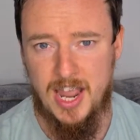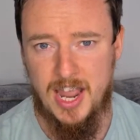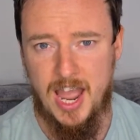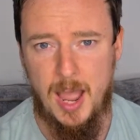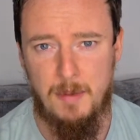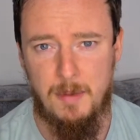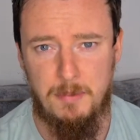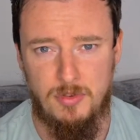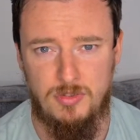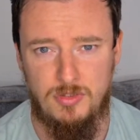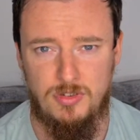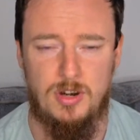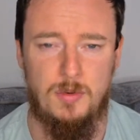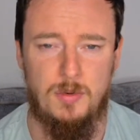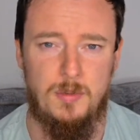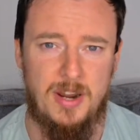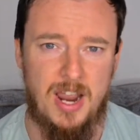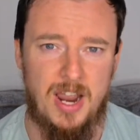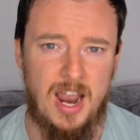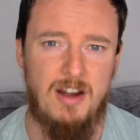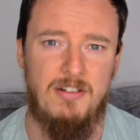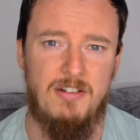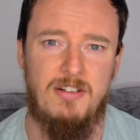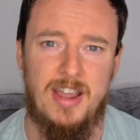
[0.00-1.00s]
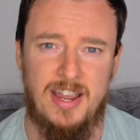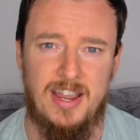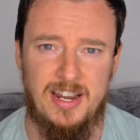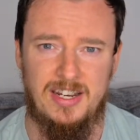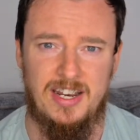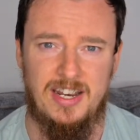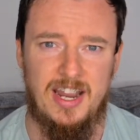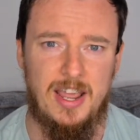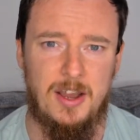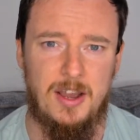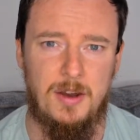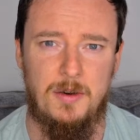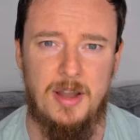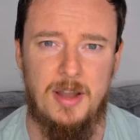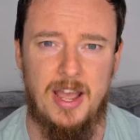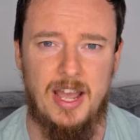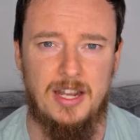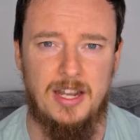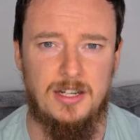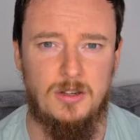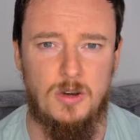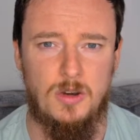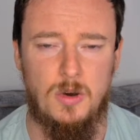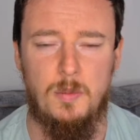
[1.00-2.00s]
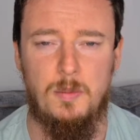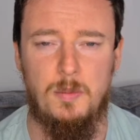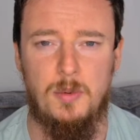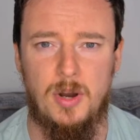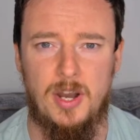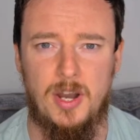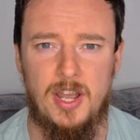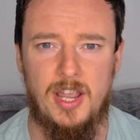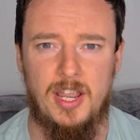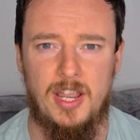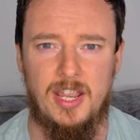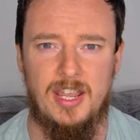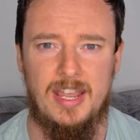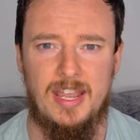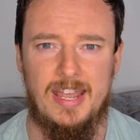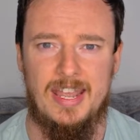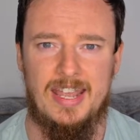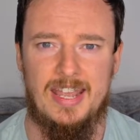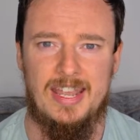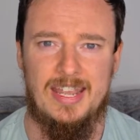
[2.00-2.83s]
cap of where we are right now, and oh boy,